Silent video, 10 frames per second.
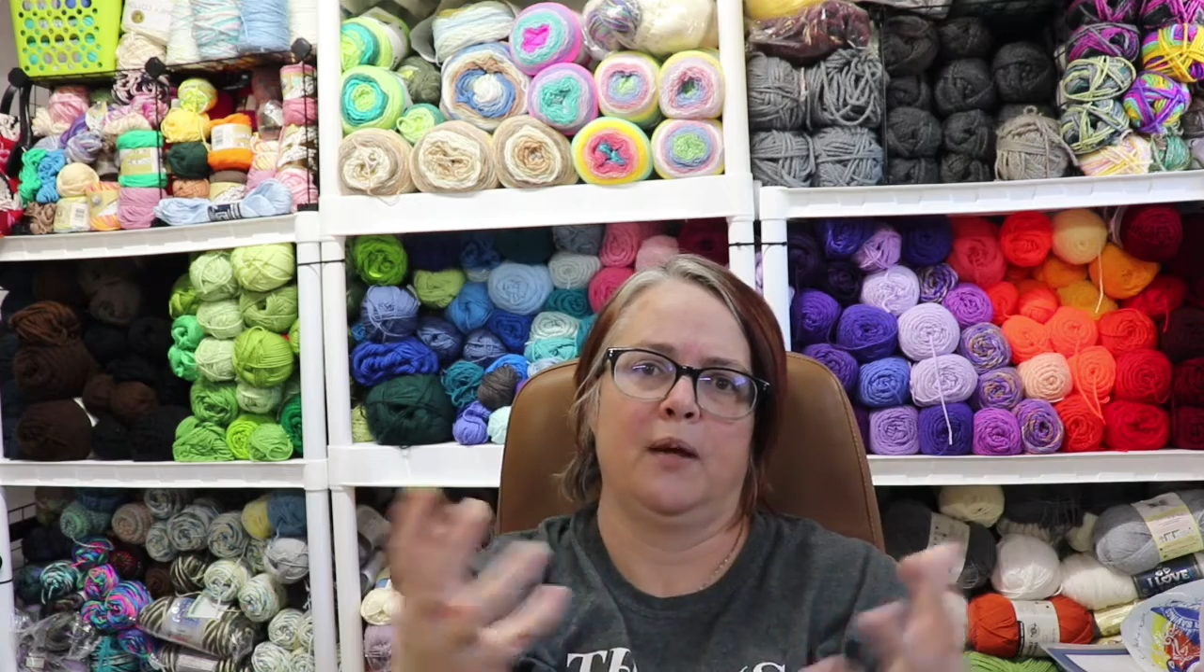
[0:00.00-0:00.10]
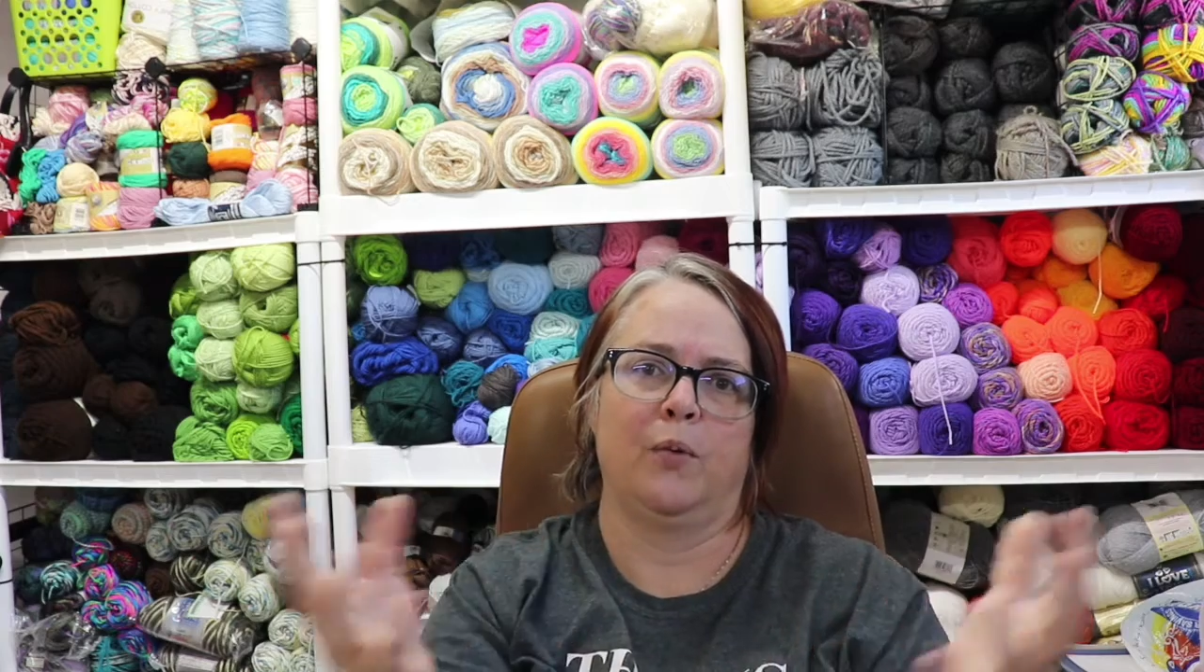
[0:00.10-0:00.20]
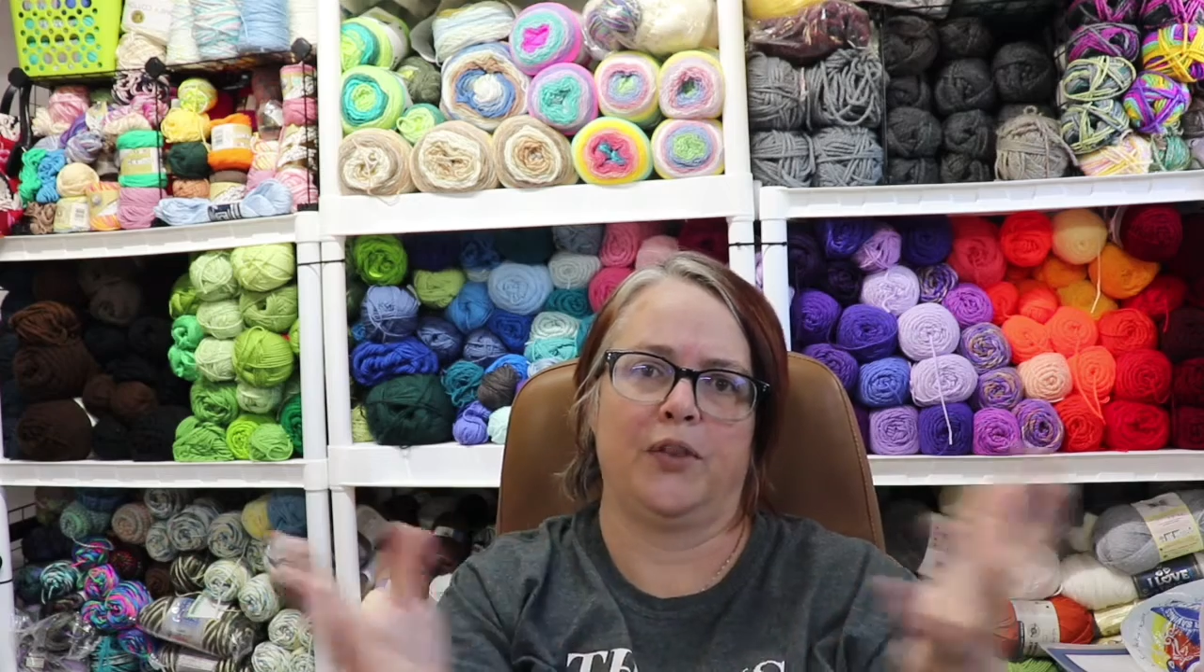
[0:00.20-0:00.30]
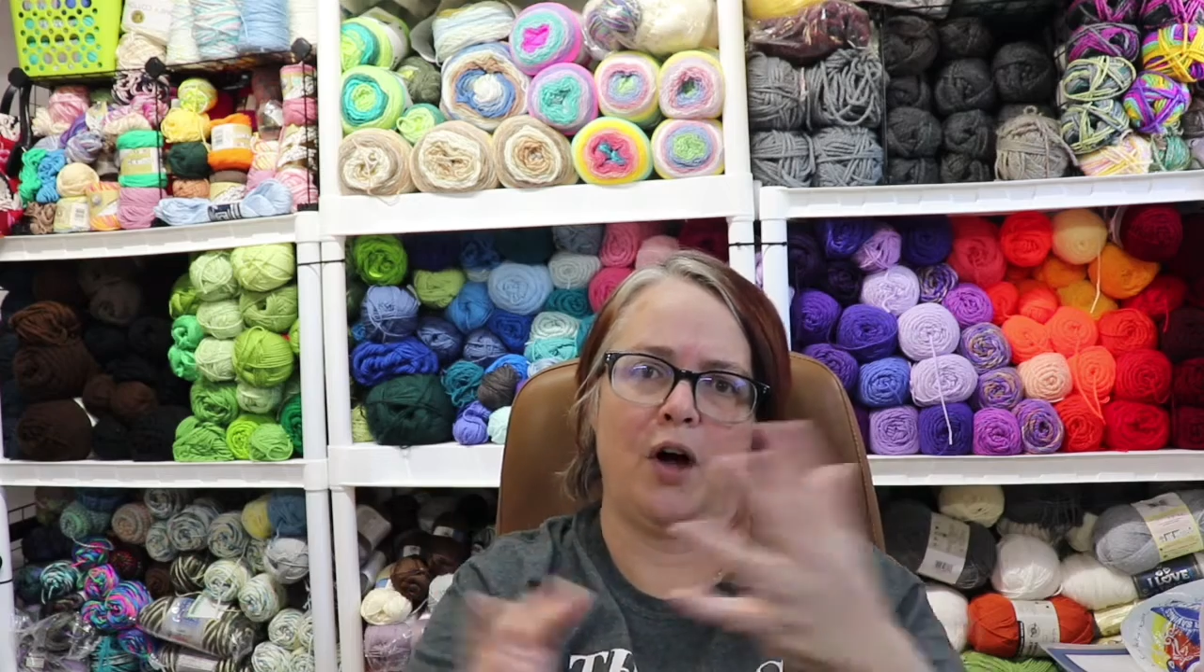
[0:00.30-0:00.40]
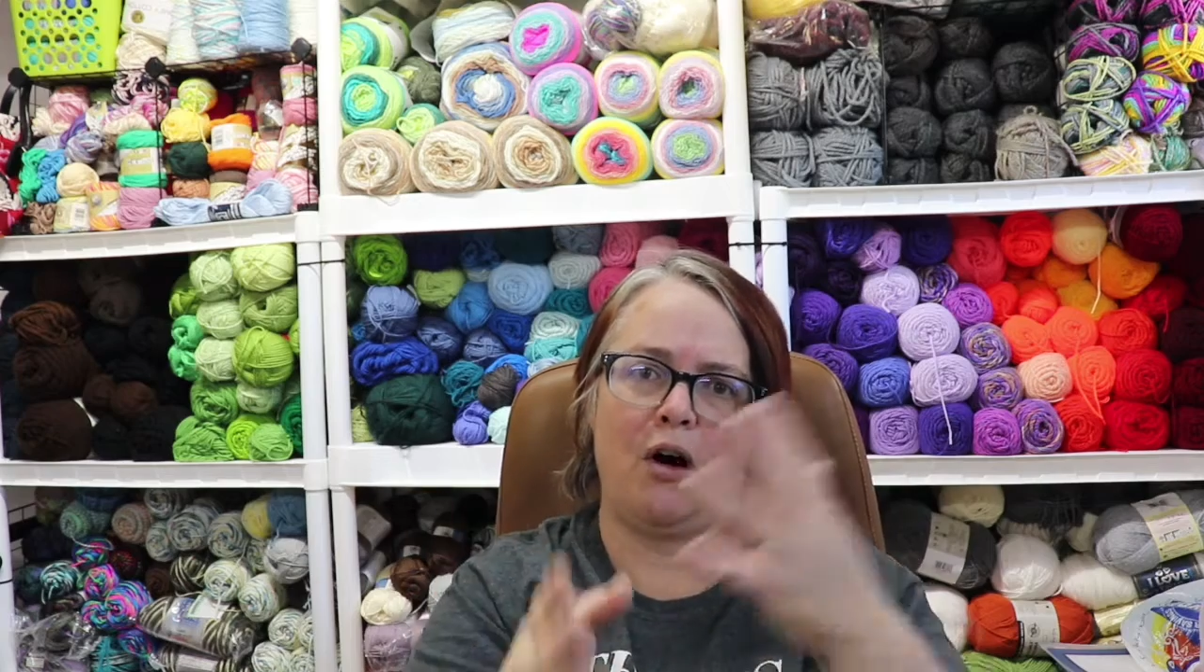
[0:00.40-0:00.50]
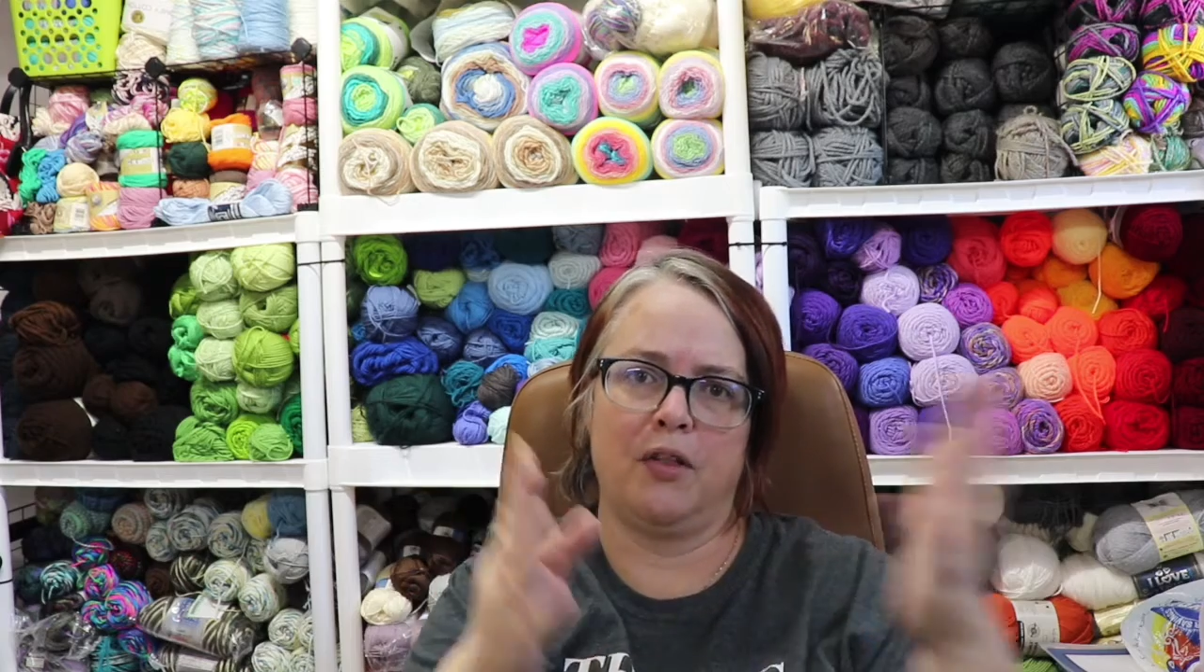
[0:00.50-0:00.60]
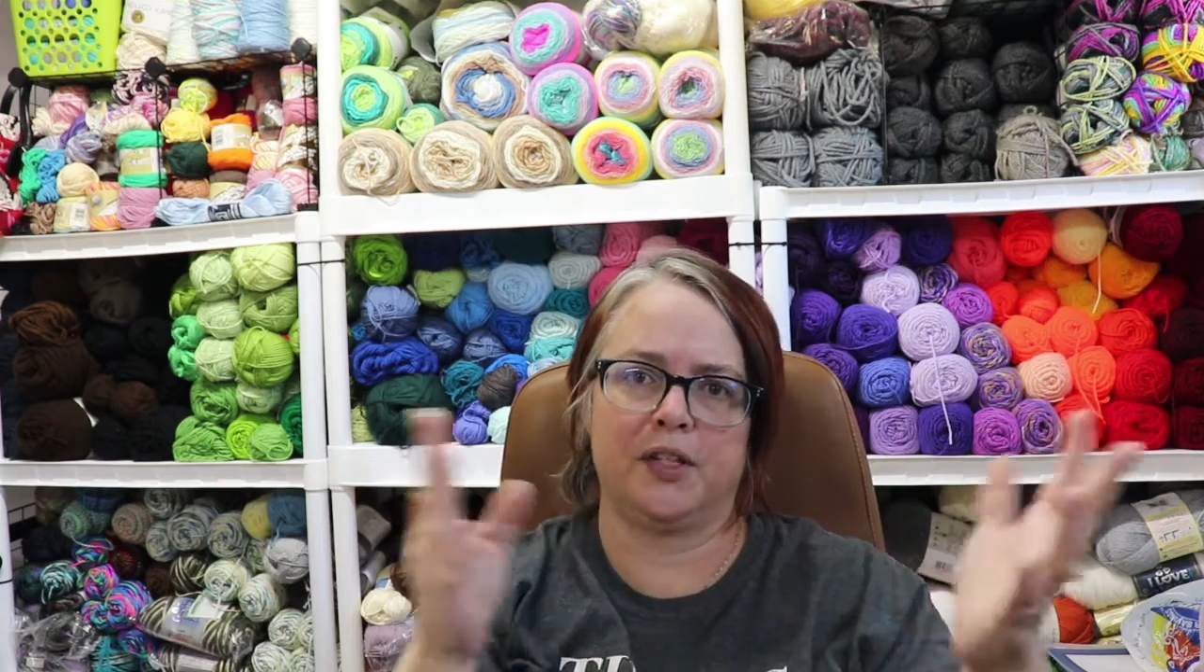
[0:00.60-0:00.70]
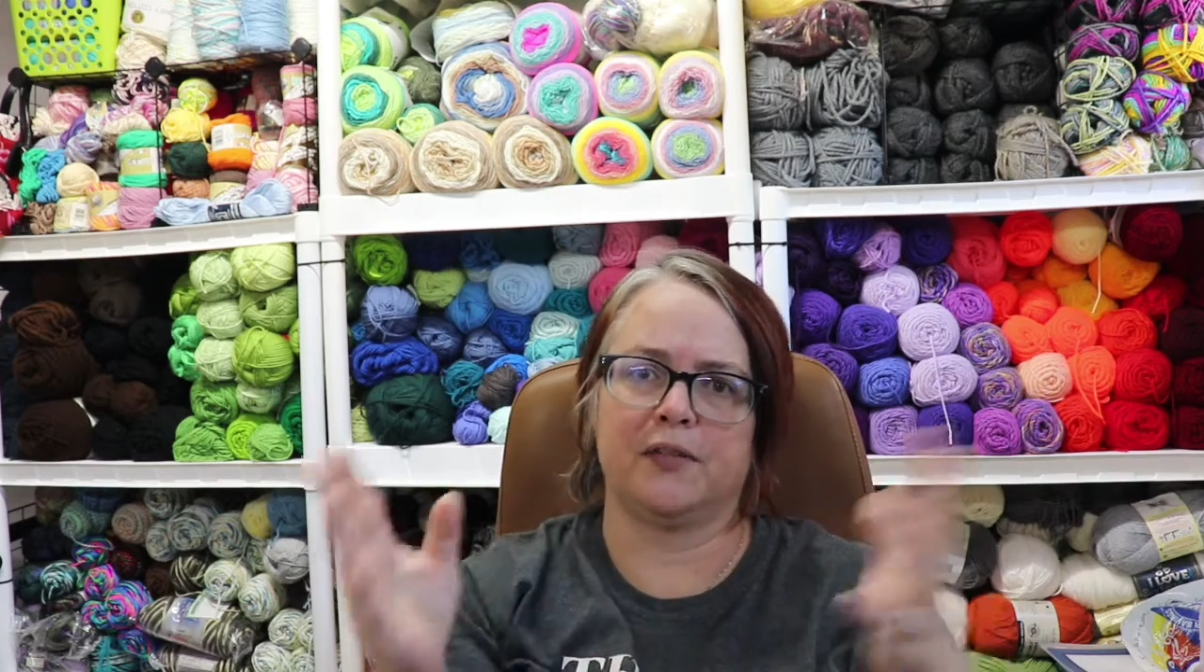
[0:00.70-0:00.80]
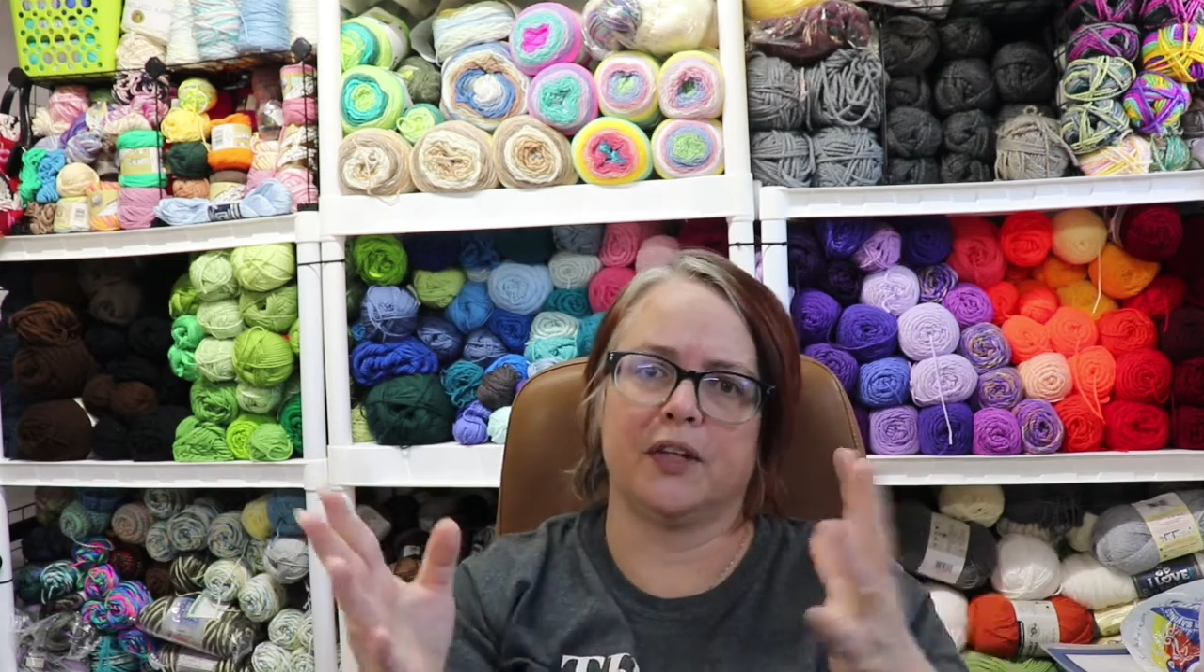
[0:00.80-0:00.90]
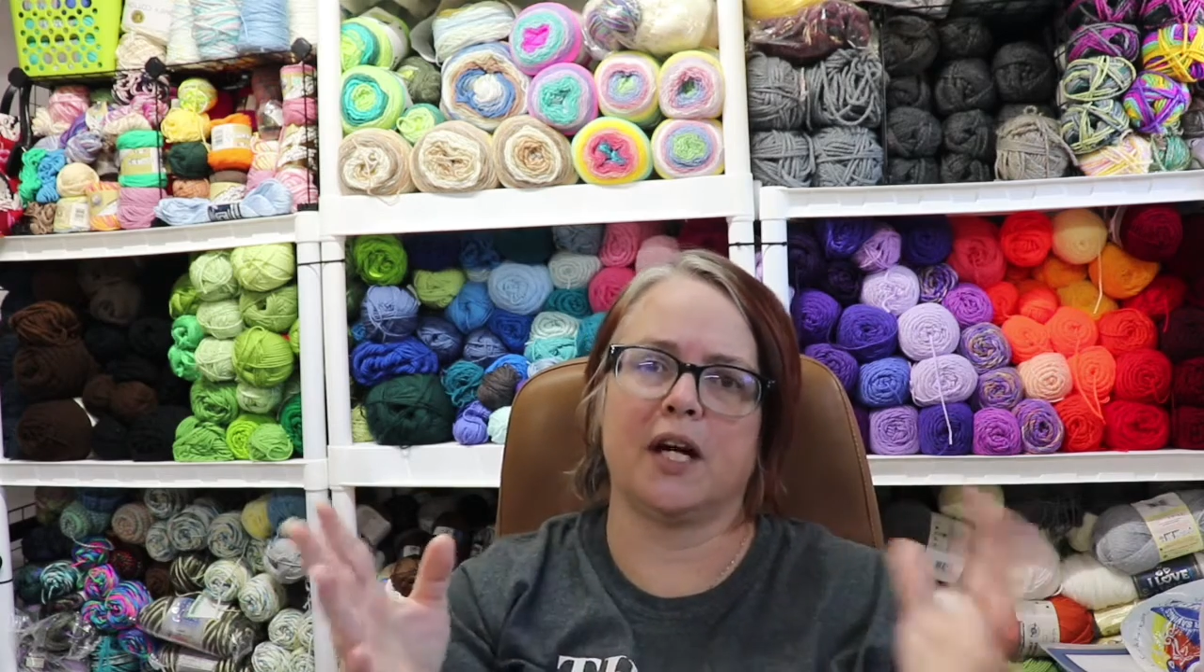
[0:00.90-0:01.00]
with all the
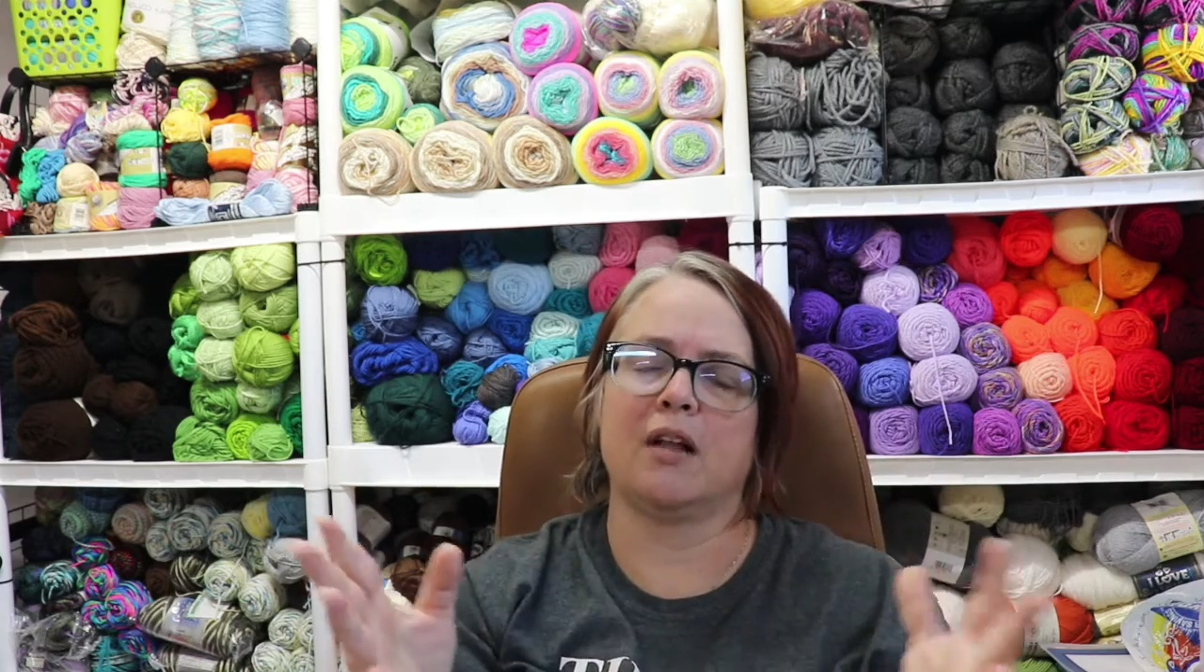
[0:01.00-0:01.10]
different